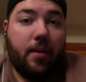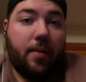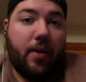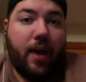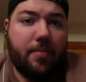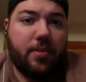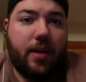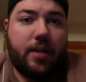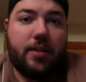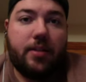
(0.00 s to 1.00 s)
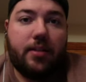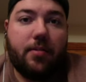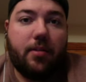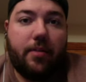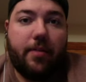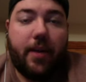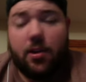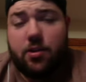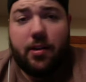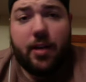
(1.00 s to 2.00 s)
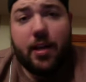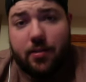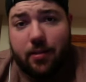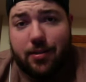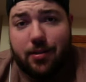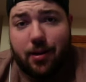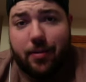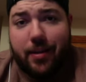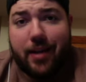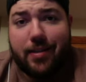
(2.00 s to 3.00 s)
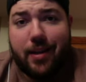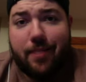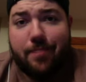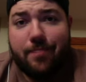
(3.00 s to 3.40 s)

about abstracts and some clarification on that, so let's start with that today.